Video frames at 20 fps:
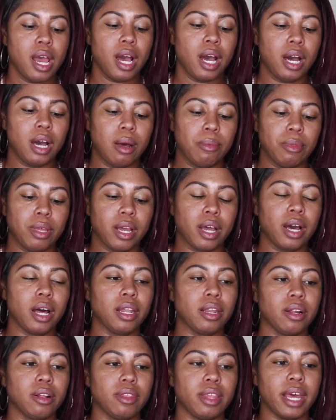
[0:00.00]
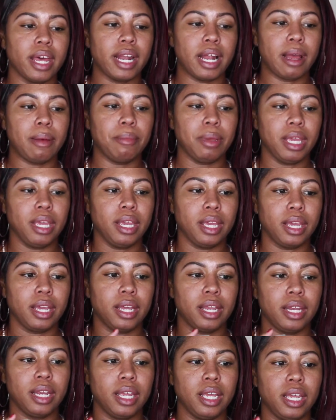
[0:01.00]
The color that I'm
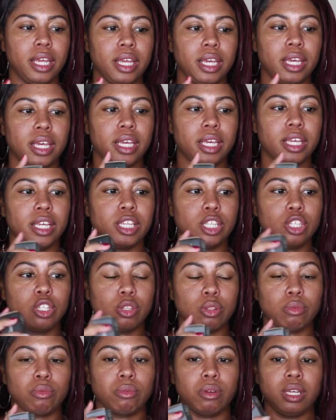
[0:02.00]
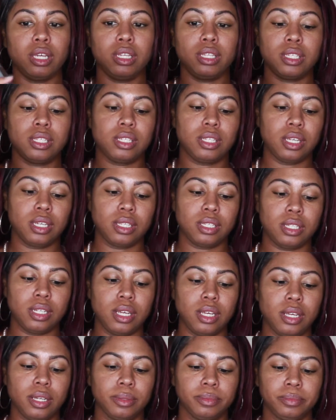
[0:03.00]
in is
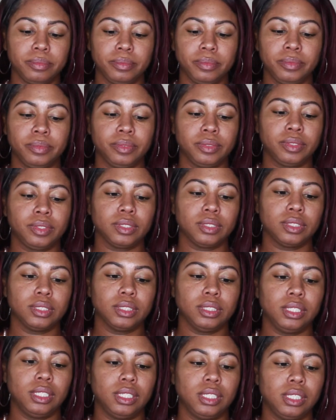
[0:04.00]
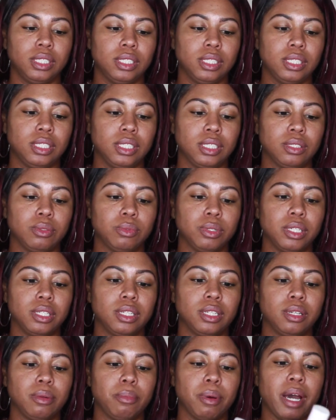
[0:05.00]
360, and this is
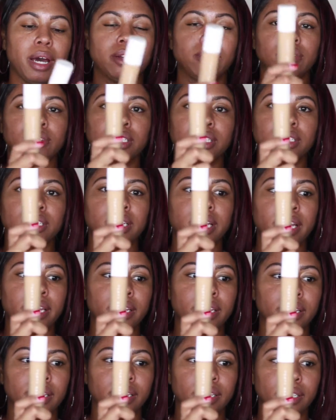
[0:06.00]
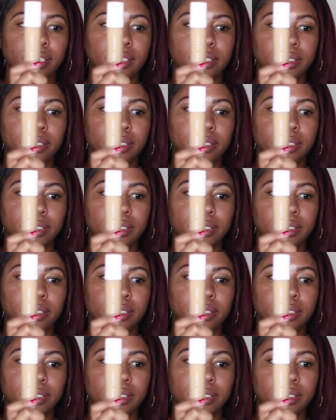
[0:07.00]
what the bottle looks like.